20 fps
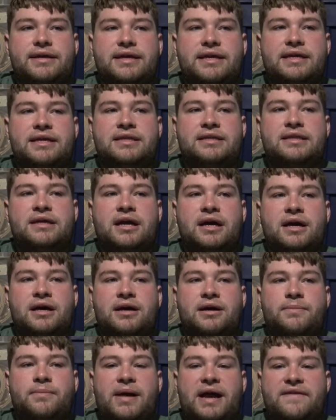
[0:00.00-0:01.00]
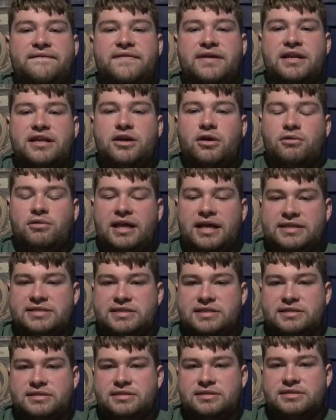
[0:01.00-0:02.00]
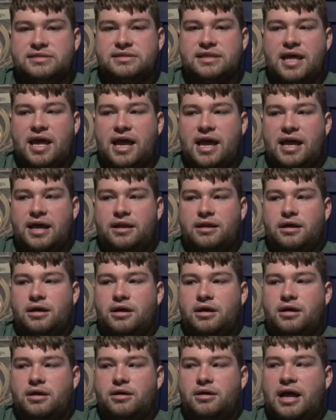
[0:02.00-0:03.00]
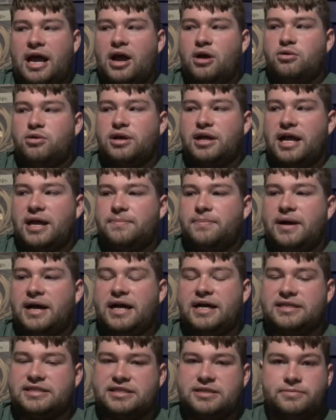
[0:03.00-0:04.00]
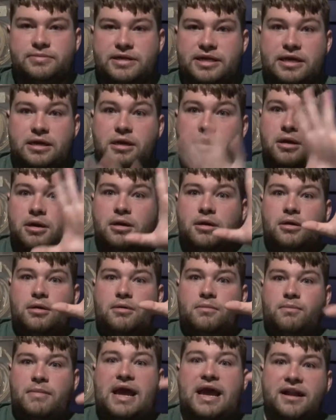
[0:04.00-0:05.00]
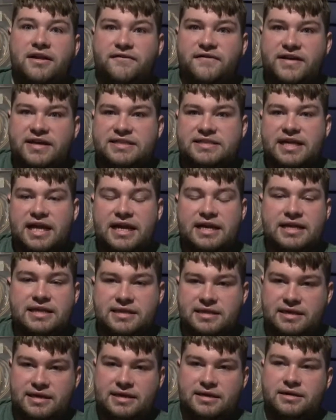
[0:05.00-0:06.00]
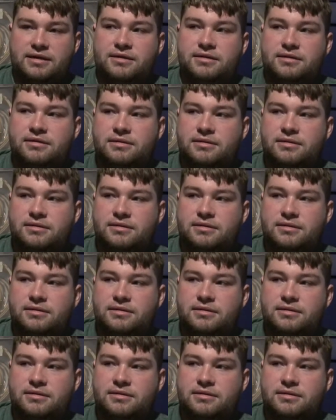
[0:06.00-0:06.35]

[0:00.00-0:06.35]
in uh, my video lessons that uh, how could I possibly manifest anything?